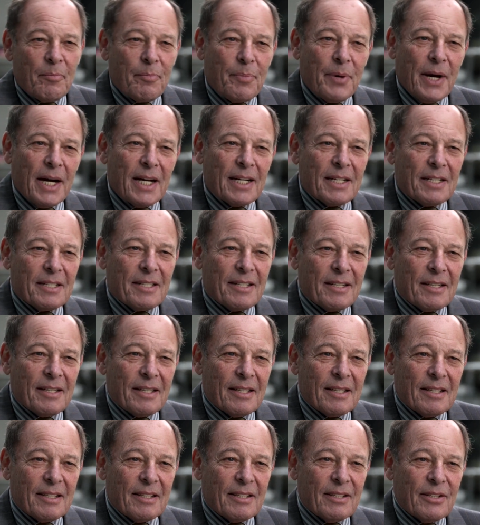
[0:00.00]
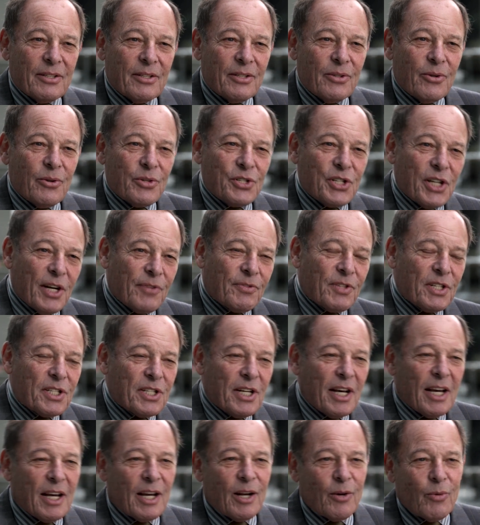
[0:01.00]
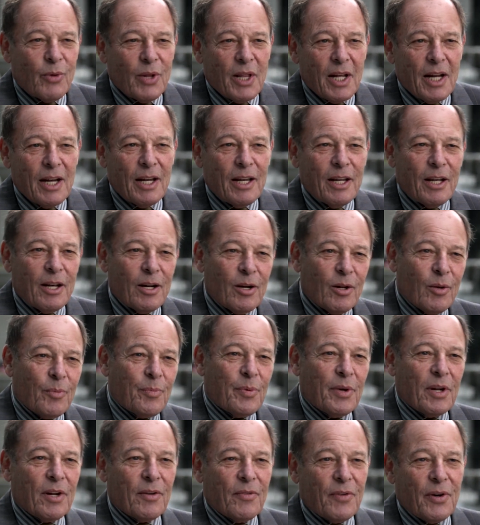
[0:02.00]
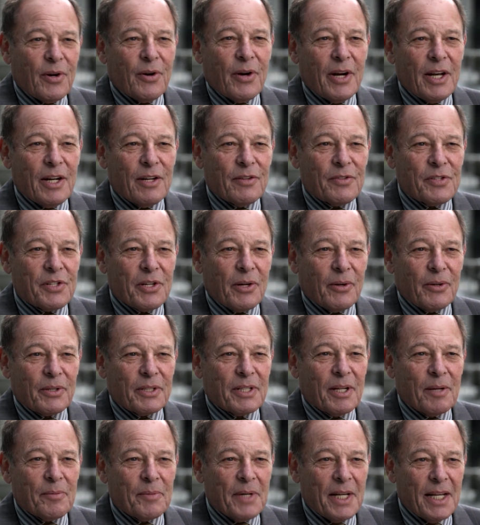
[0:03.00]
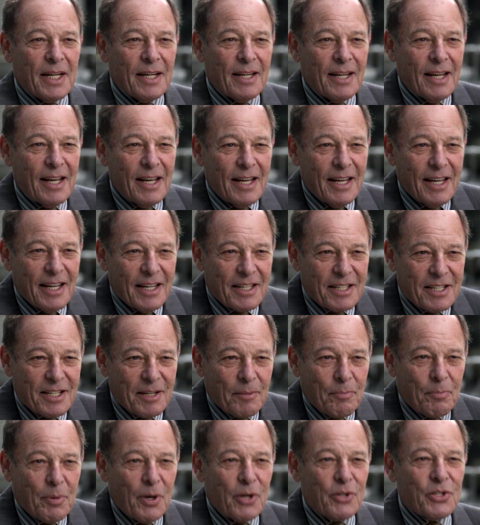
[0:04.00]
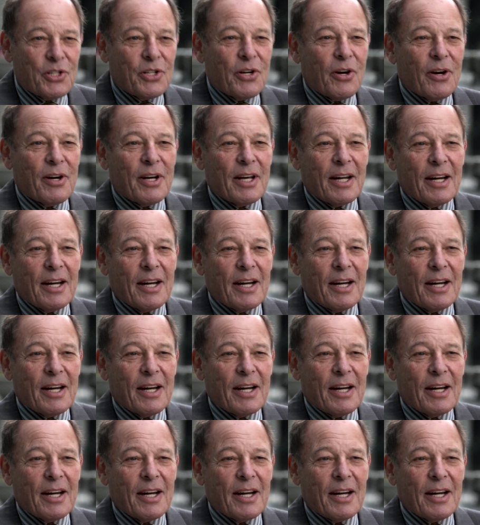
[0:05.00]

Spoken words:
But you also have to take it with a little bit of a grain of salt. I mean, it's a post hoc